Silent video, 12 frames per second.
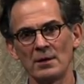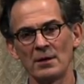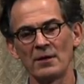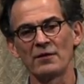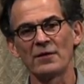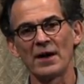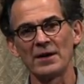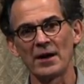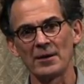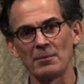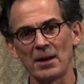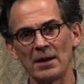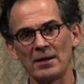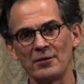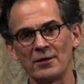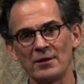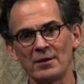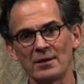the finite
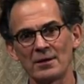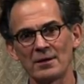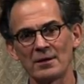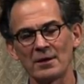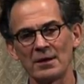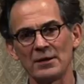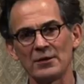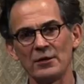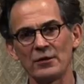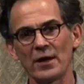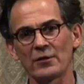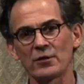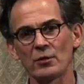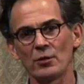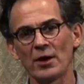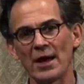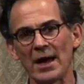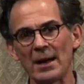mind, and it is thus
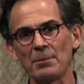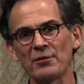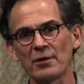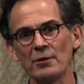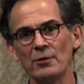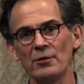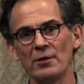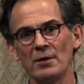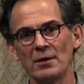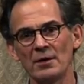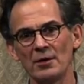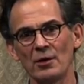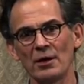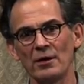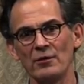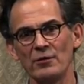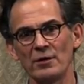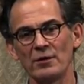called absolute
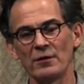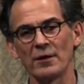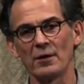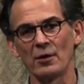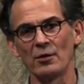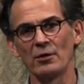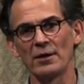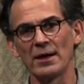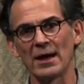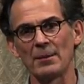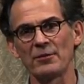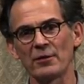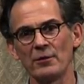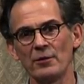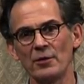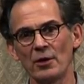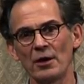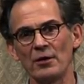knowledge. It is the only
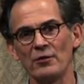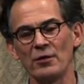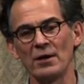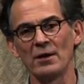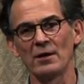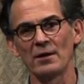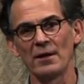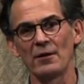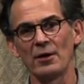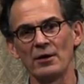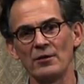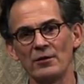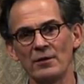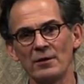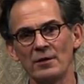absolute knowledge there is.